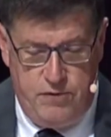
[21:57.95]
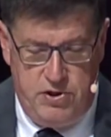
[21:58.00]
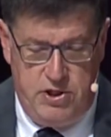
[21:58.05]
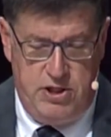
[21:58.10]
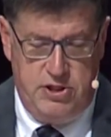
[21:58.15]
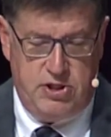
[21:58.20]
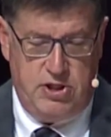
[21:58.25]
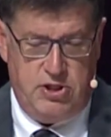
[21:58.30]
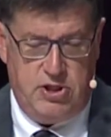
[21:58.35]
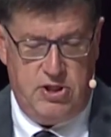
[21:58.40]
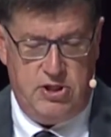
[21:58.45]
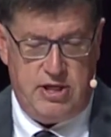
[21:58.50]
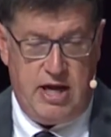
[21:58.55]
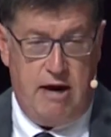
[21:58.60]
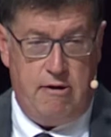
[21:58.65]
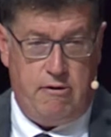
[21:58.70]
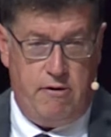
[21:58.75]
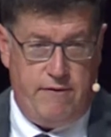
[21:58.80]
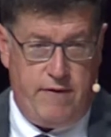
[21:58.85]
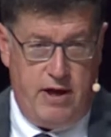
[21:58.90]
Jesus'
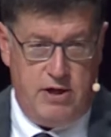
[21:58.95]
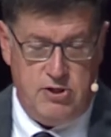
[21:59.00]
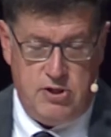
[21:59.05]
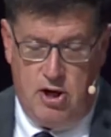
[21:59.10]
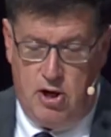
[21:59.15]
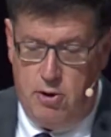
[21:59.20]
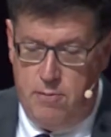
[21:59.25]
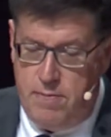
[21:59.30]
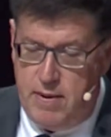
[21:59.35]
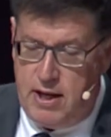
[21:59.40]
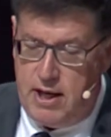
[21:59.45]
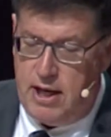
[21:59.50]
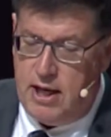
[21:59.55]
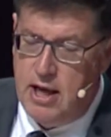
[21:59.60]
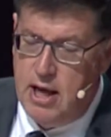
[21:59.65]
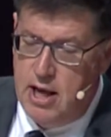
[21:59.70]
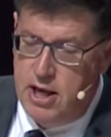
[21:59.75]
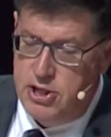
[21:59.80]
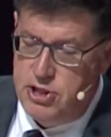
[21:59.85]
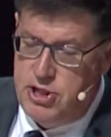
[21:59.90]
sacrifice. Letter
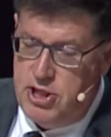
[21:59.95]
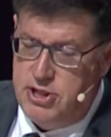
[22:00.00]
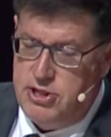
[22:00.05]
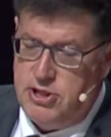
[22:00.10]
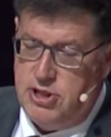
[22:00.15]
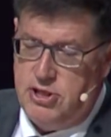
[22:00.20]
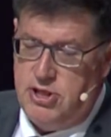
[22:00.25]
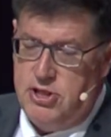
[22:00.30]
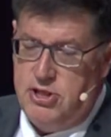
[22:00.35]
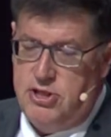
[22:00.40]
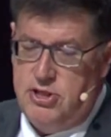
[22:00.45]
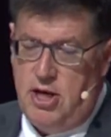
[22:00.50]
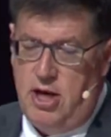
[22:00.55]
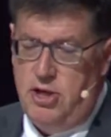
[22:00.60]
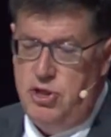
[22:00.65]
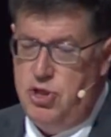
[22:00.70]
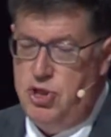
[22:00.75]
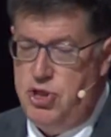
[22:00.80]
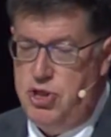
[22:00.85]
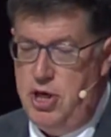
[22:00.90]
B, Jesus'
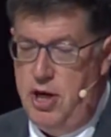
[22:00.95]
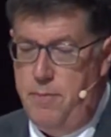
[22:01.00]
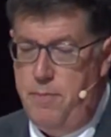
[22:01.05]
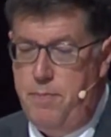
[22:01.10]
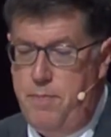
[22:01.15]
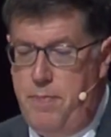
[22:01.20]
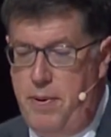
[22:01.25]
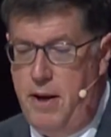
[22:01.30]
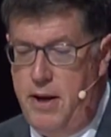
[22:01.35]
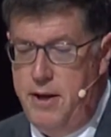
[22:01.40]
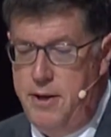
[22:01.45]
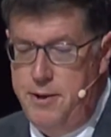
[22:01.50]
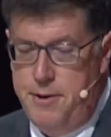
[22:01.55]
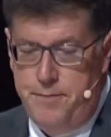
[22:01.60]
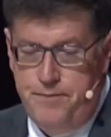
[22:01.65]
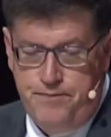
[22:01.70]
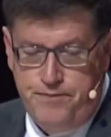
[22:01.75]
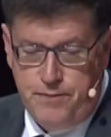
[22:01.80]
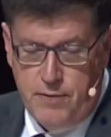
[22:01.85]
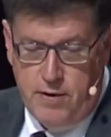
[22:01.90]
sonship.
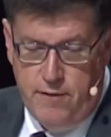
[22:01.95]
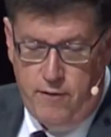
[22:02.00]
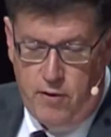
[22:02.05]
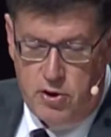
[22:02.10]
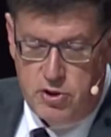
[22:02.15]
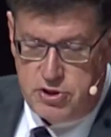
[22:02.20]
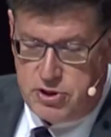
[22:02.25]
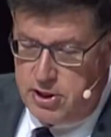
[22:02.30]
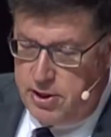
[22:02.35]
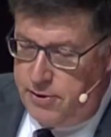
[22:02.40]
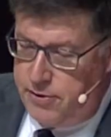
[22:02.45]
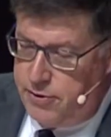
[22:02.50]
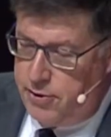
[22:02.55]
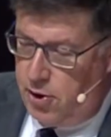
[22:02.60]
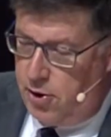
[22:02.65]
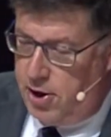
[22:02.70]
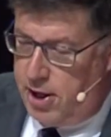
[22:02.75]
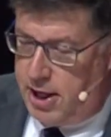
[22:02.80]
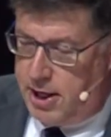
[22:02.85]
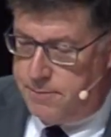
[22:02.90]
Verse
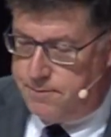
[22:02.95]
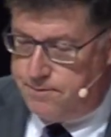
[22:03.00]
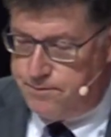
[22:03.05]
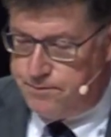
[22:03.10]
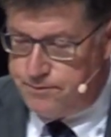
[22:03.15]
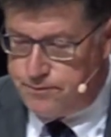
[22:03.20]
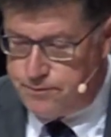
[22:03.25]
30.